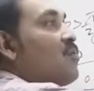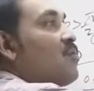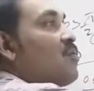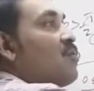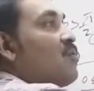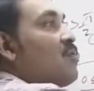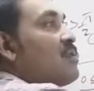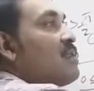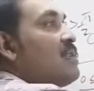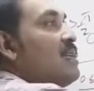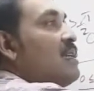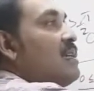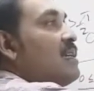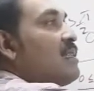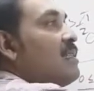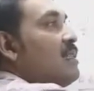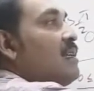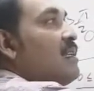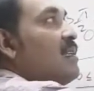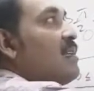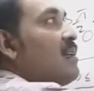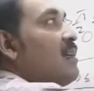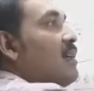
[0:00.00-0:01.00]
cosec
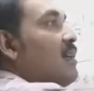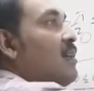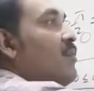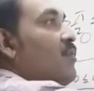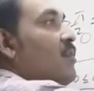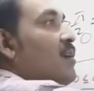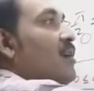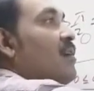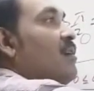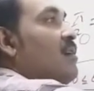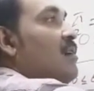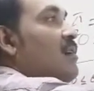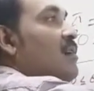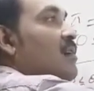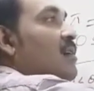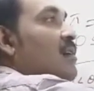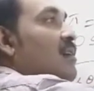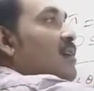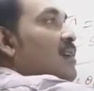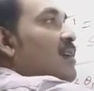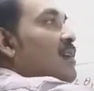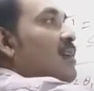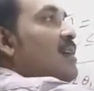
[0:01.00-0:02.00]
theta 1
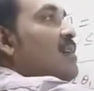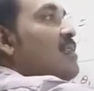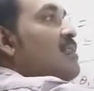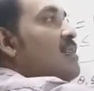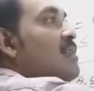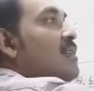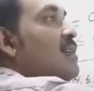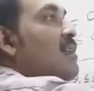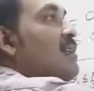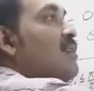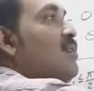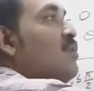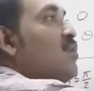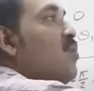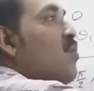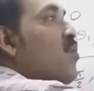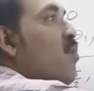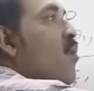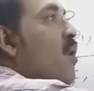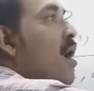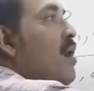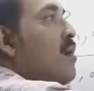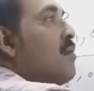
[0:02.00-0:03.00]
is equal to
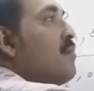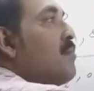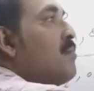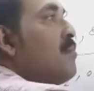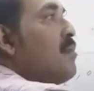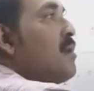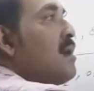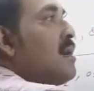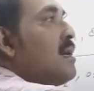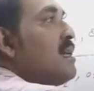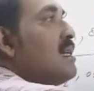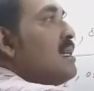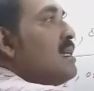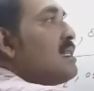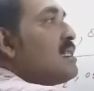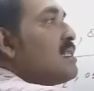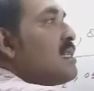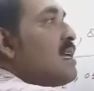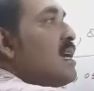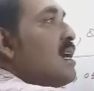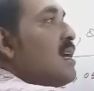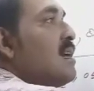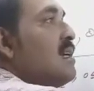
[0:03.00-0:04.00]
1 by
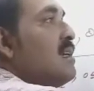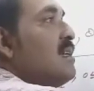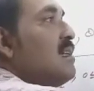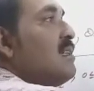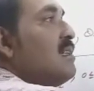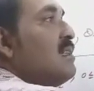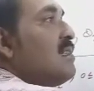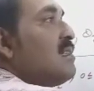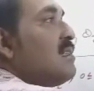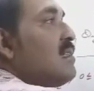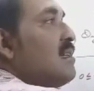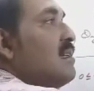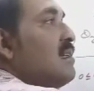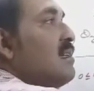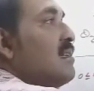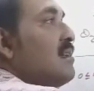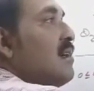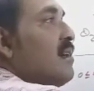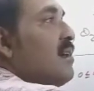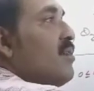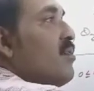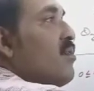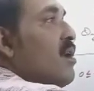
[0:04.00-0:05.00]
sin
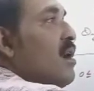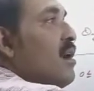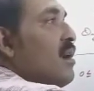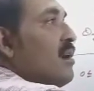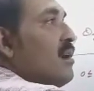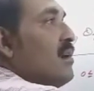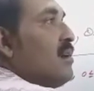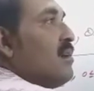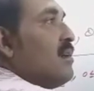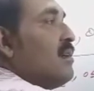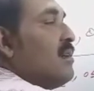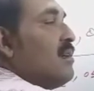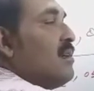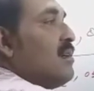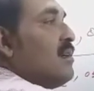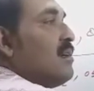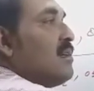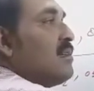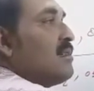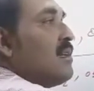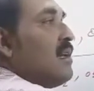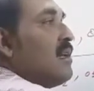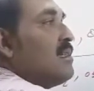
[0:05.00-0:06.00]
theta 1.
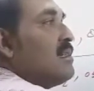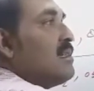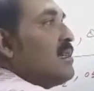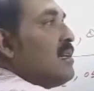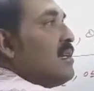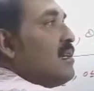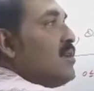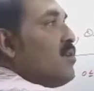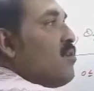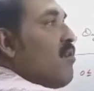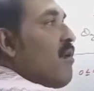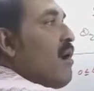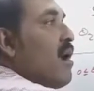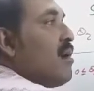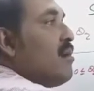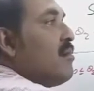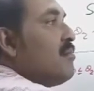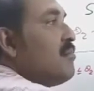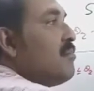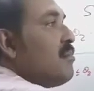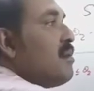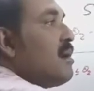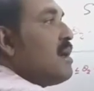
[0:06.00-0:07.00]
That is equal to
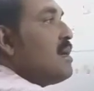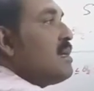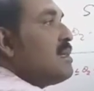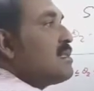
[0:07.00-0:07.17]
1 by